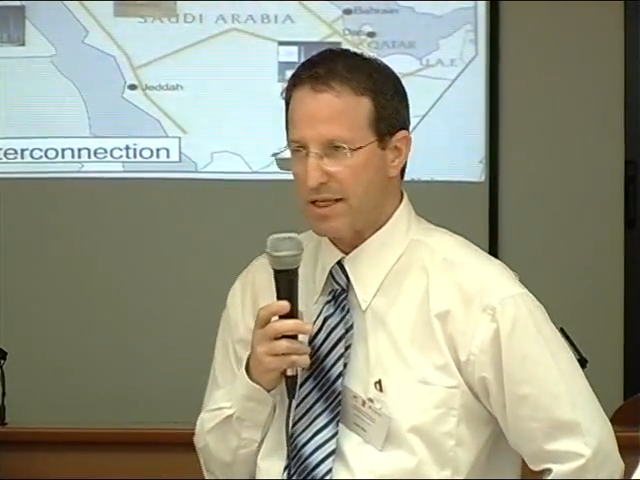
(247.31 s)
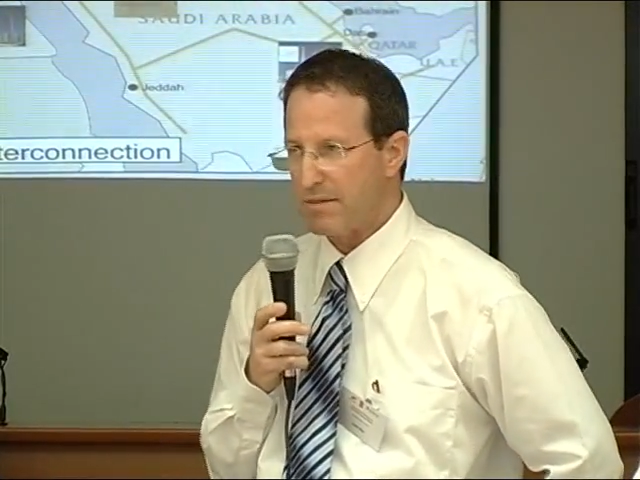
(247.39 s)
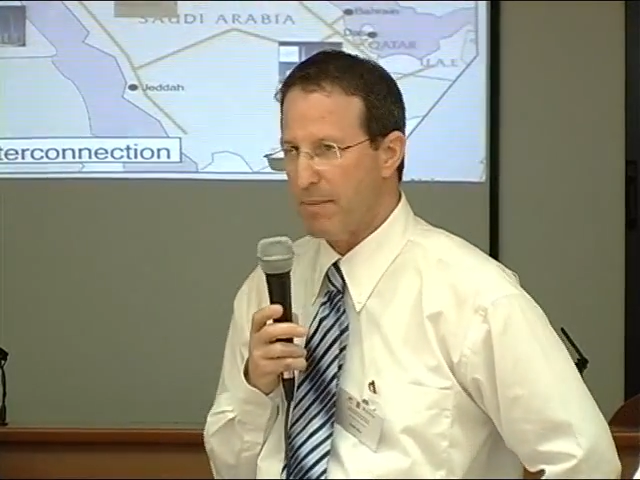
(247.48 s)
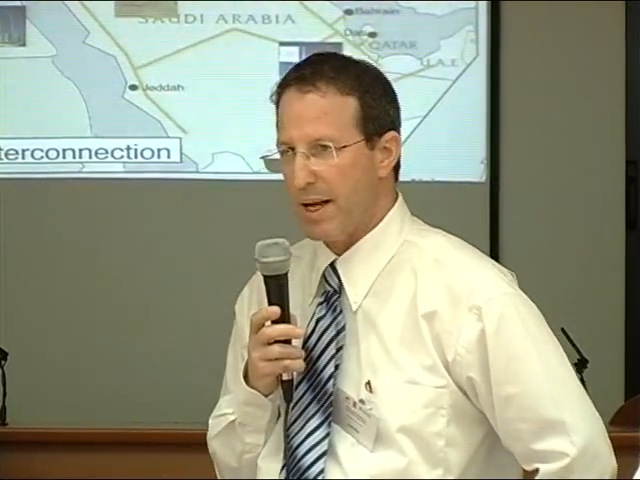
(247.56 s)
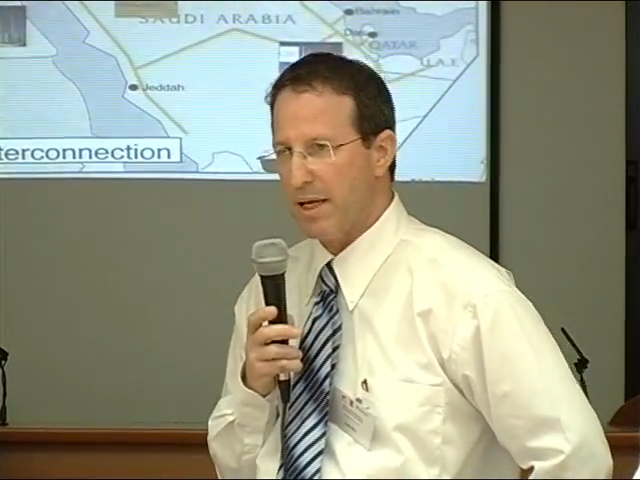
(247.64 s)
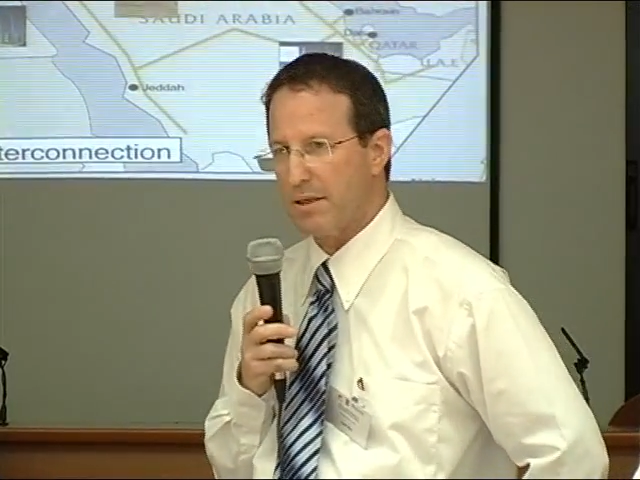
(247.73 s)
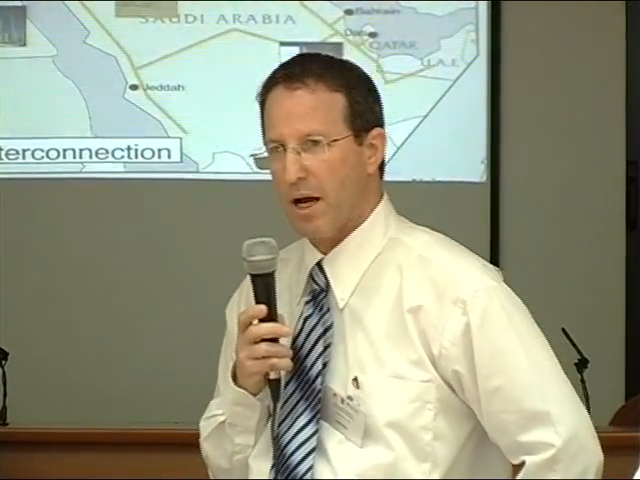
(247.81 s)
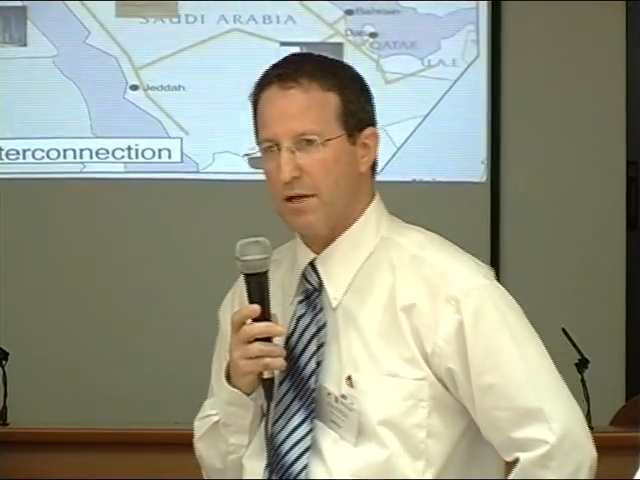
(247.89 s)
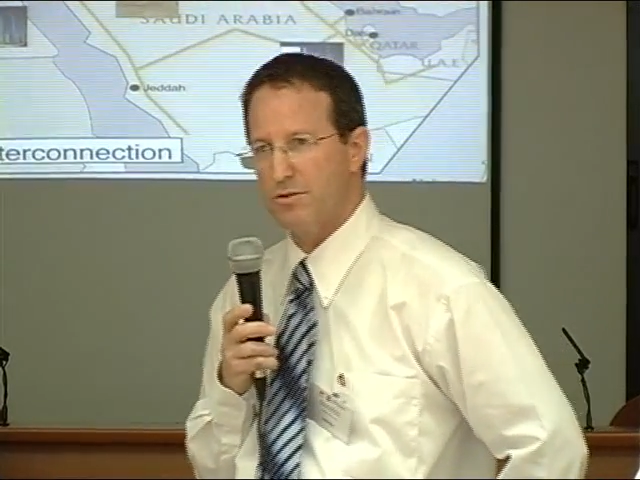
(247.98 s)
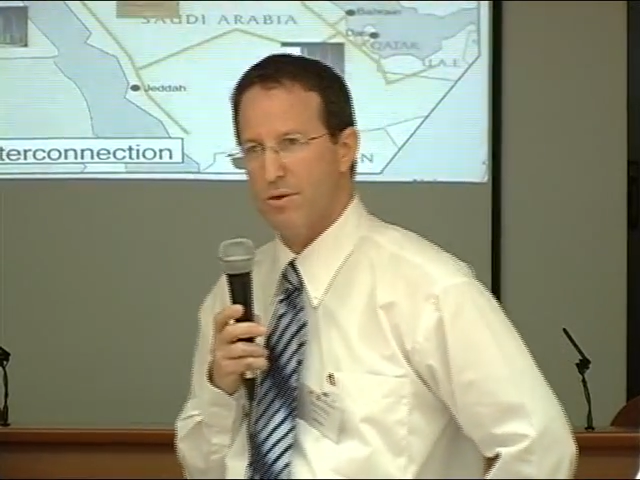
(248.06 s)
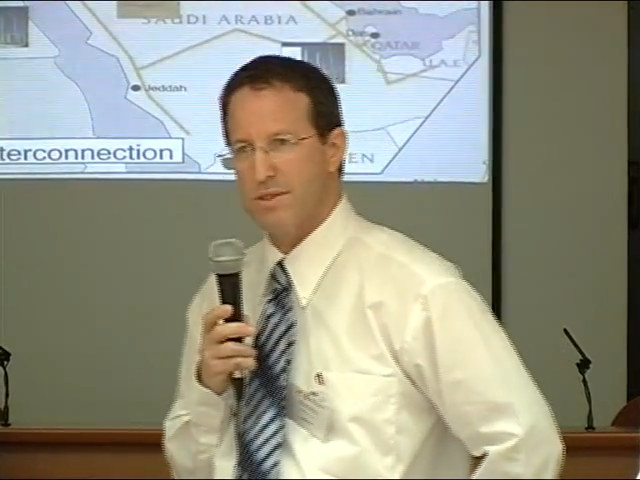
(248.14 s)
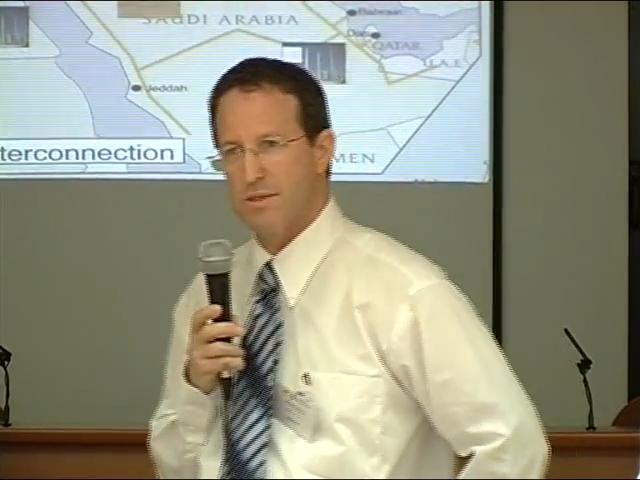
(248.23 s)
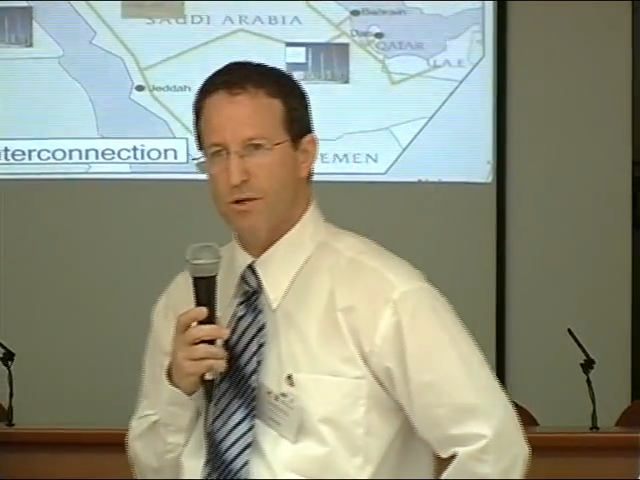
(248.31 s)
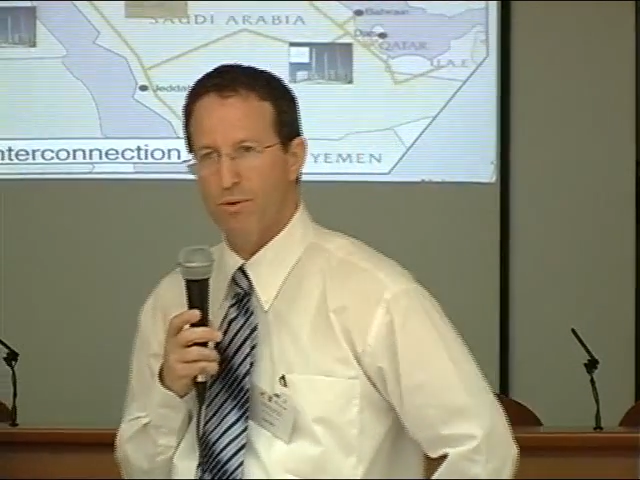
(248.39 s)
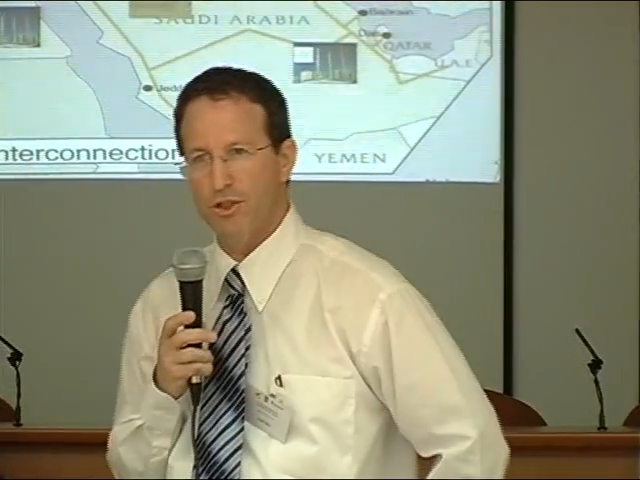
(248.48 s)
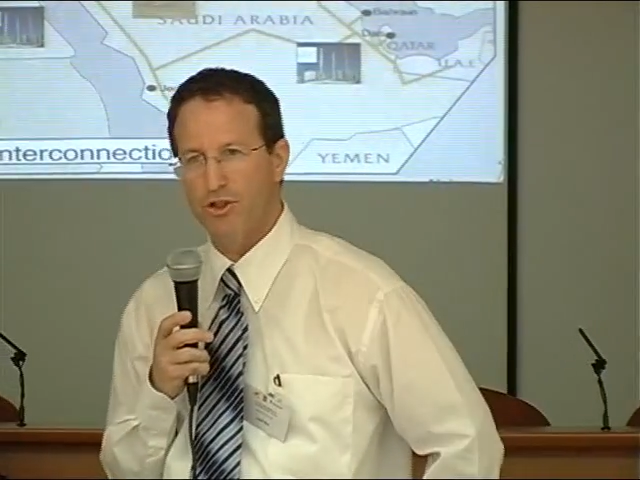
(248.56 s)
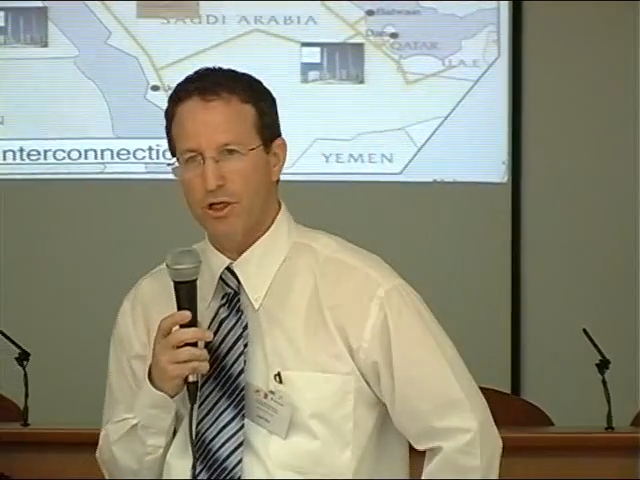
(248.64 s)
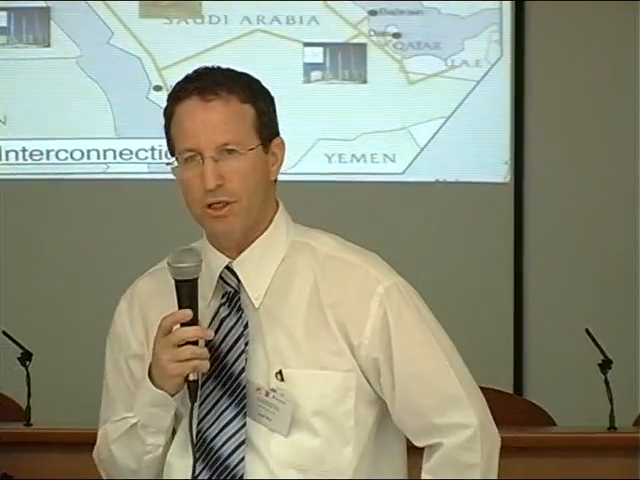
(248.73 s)
is that many countries in
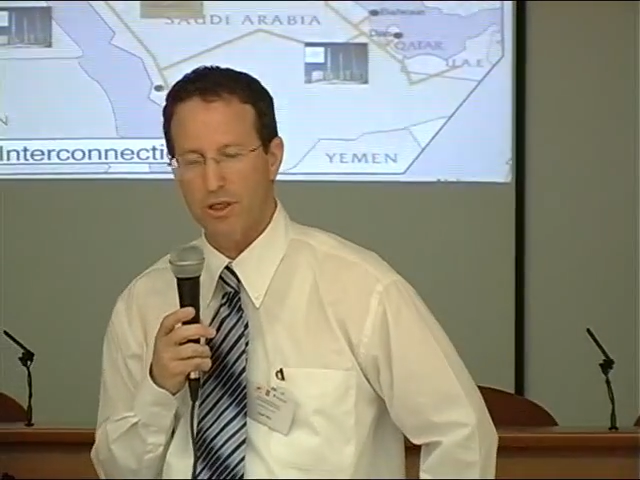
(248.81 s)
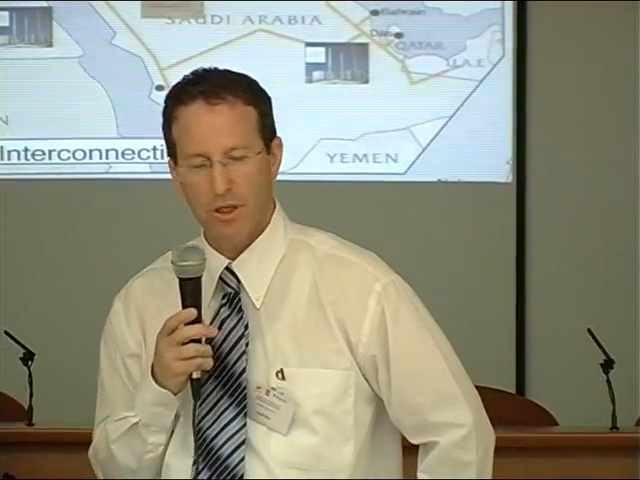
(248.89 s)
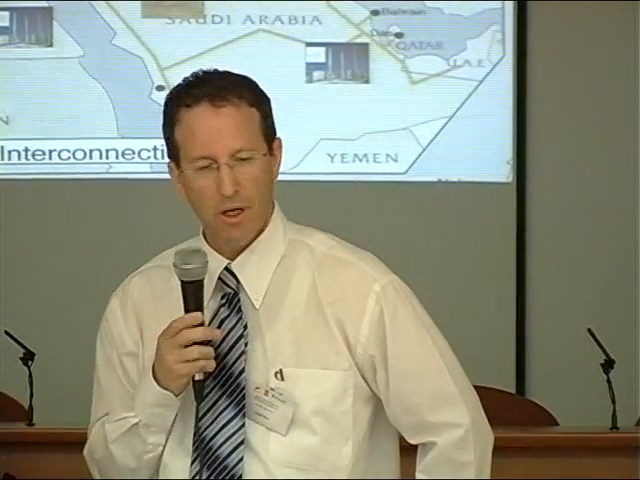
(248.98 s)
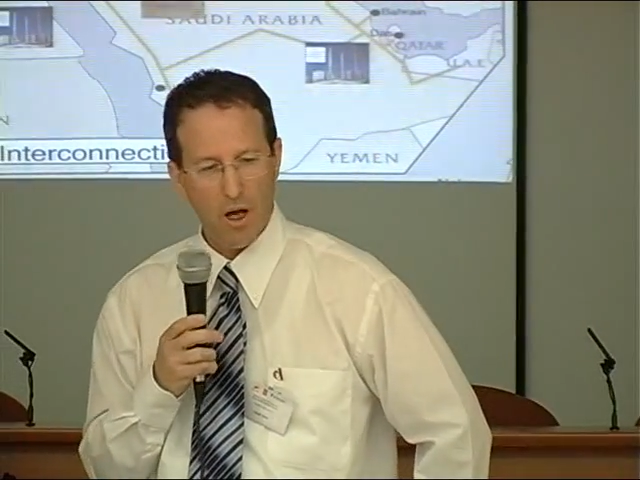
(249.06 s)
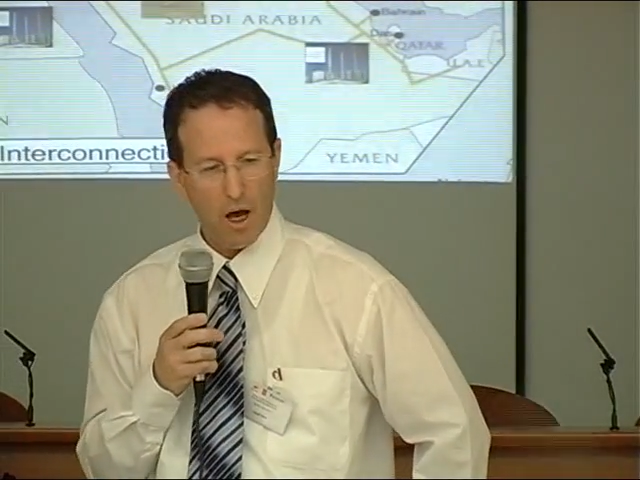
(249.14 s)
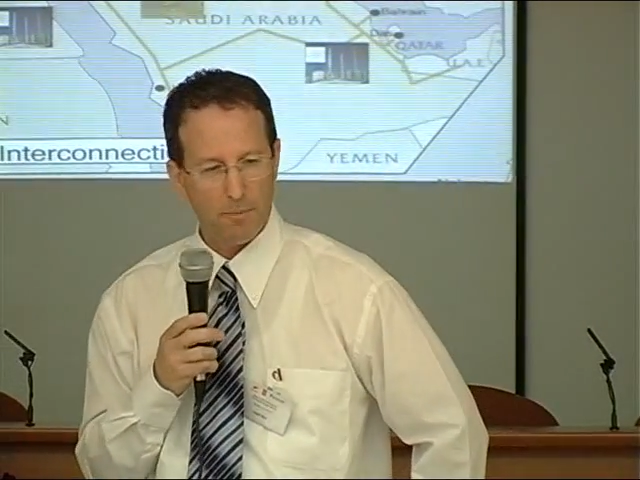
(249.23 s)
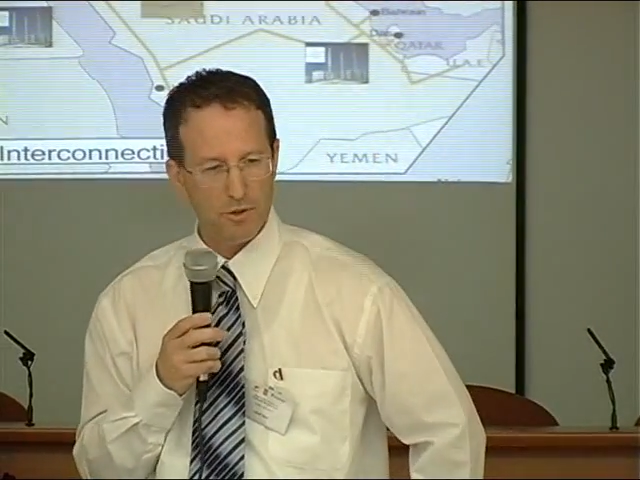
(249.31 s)
the region